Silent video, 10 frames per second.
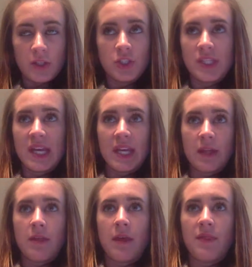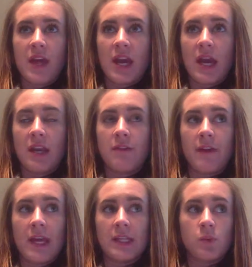just anything that kind of
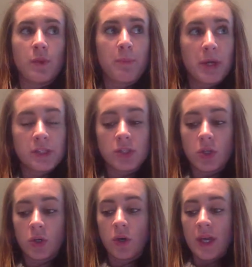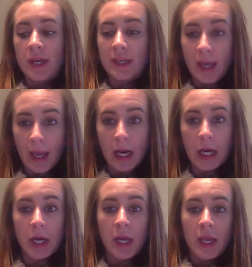aids with personal
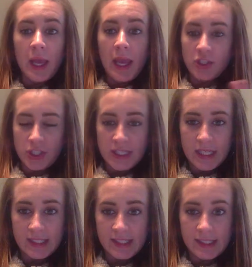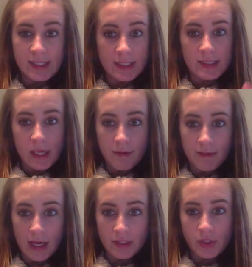care and just the existence of
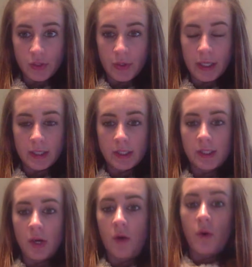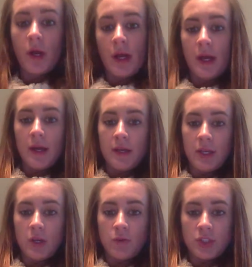that student. So,
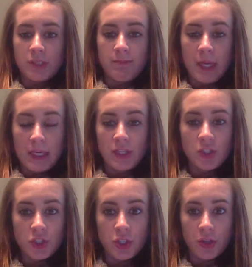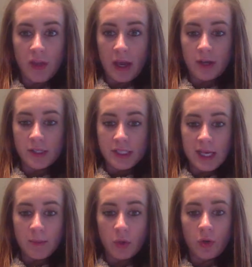you know, just making sure they are
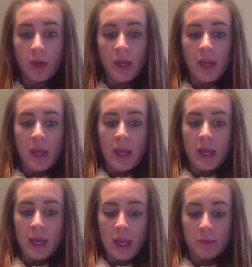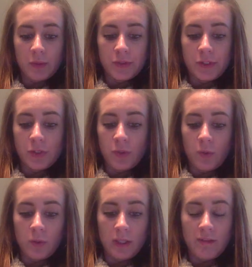stable and able
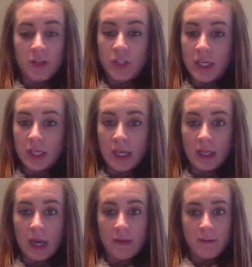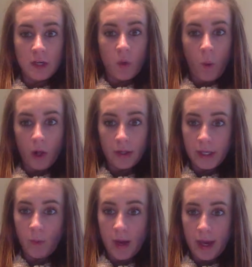to live their day to day life in a
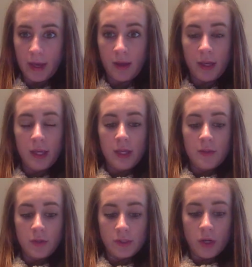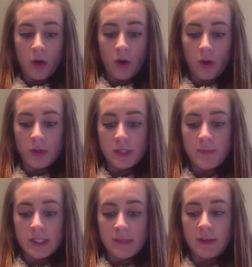quality way. Those are all
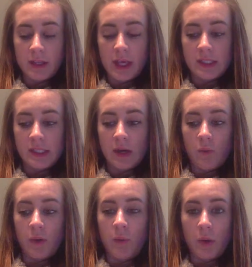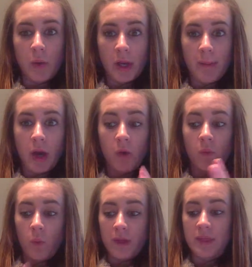specific things that we want to worry about
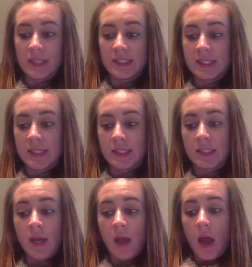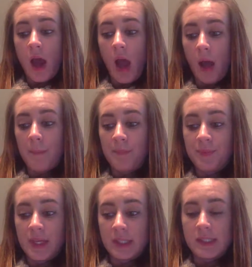with existence. Um,
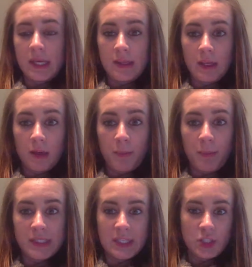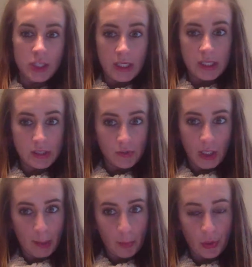next, I think positioning is
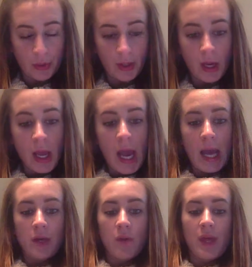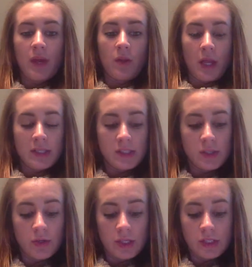really important. I know that a lot of
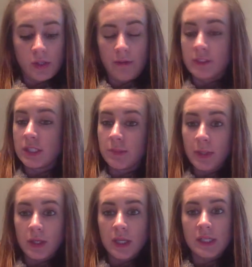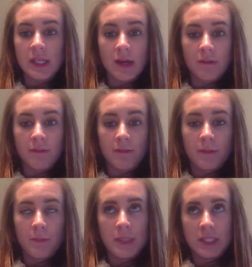students who have disabilities have
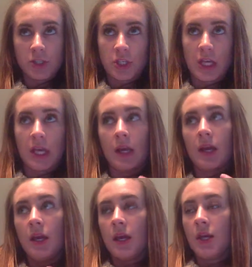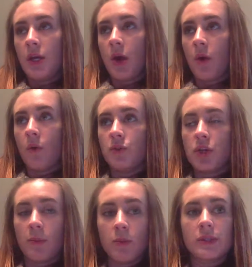positioning, you know,
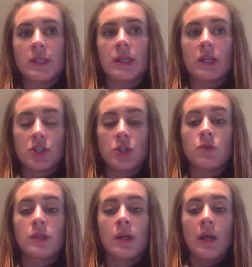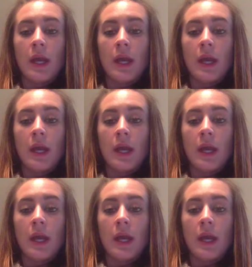troubles and issues.